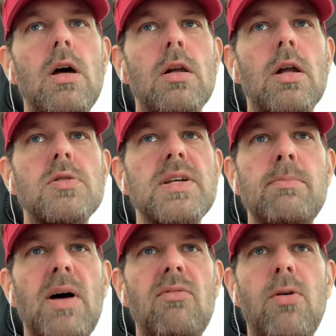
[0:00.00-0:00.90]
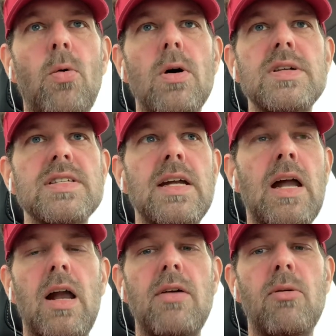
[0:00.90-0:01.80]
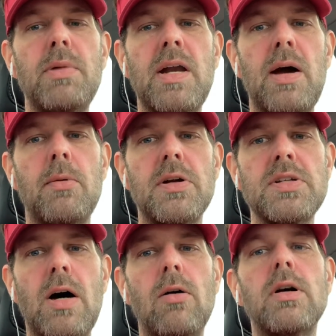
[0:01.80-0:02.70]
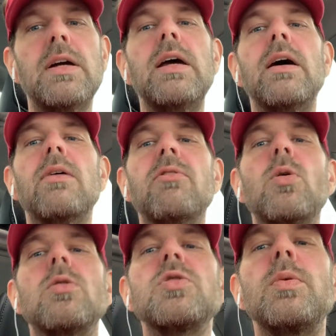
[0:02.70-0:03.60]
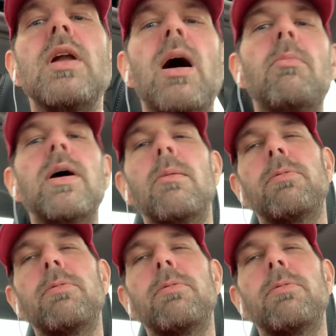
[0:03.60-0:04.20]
losing my voice and not ever being able to talk again, of course, would not be